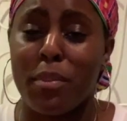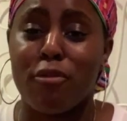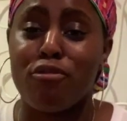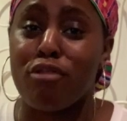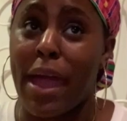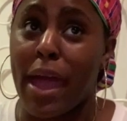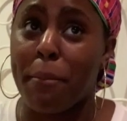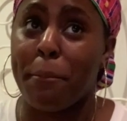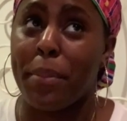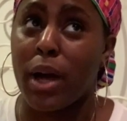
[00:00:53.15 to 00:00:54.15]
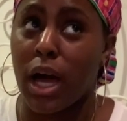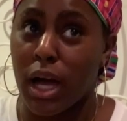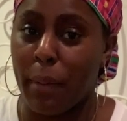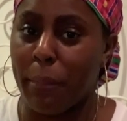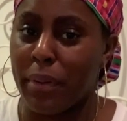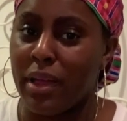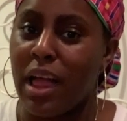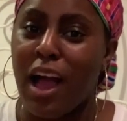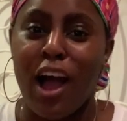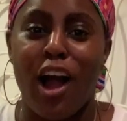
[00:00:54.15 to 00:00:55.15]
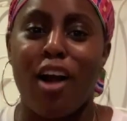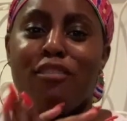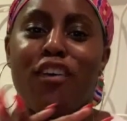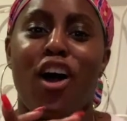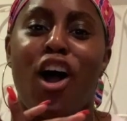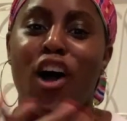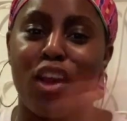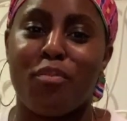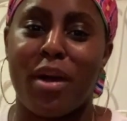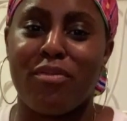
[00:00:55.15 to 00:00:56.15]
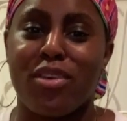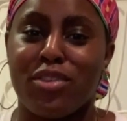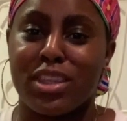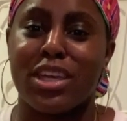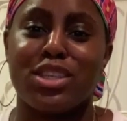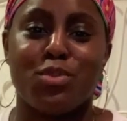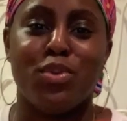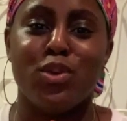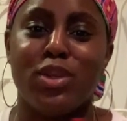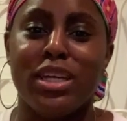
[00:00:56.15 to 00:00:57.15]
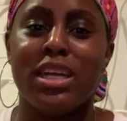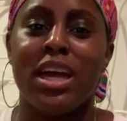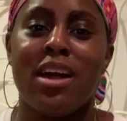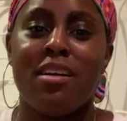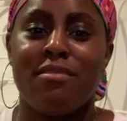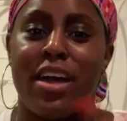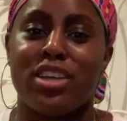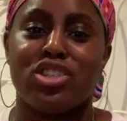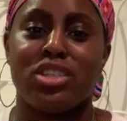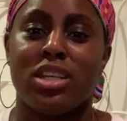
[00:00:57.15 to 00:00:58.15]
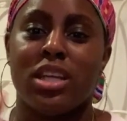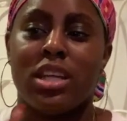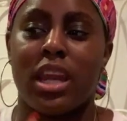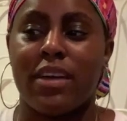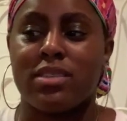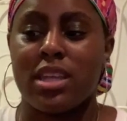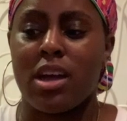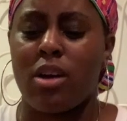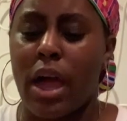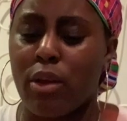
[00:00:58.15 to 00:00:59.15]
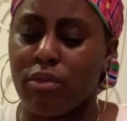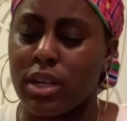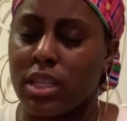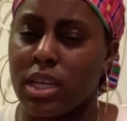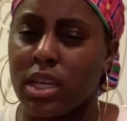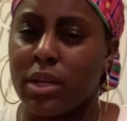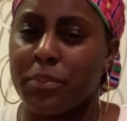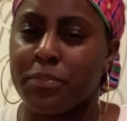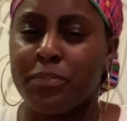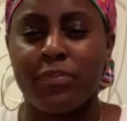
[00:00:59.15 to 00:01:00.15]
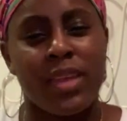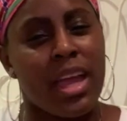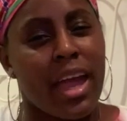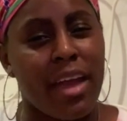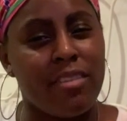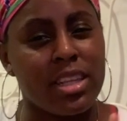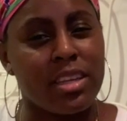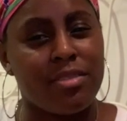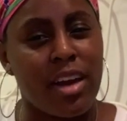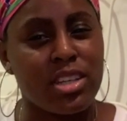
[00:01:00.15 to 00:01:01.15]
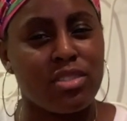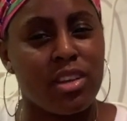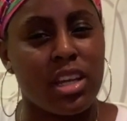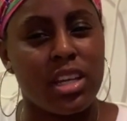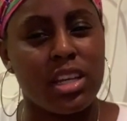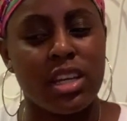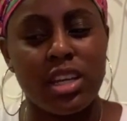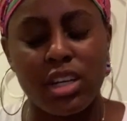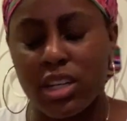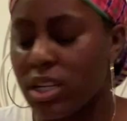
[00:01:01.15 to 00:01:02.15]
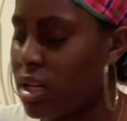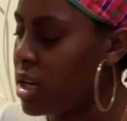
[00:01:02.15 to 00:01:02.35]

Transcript: wrap up of all of my favorite things: beauty, fashion, lifestyle. I don't really think I have anything fashion related in here.